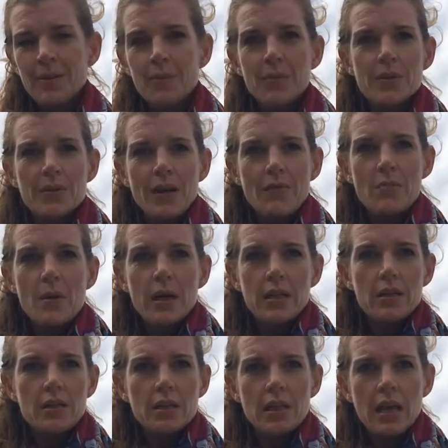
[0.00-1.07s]
But you never buy
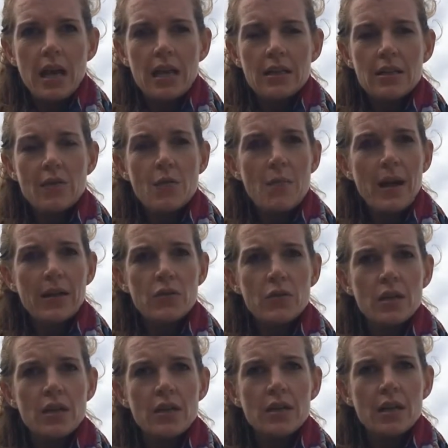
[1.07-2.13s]
another again. You have a
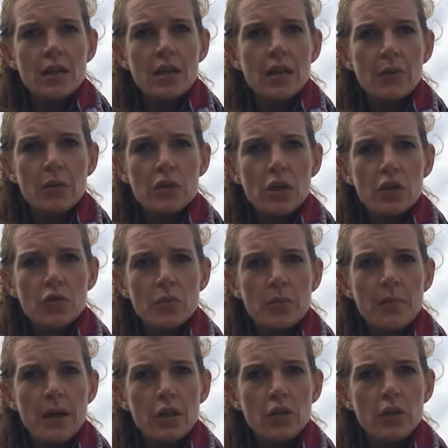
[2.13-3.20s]
battery, like a
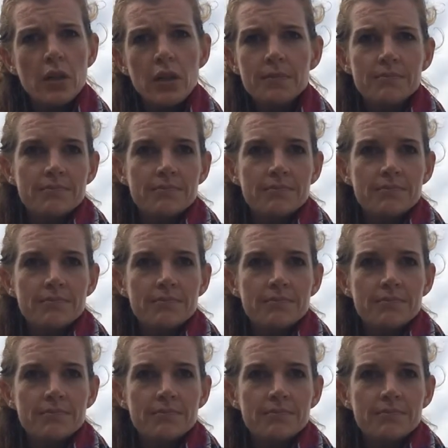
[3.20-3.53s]
rechargeable battery.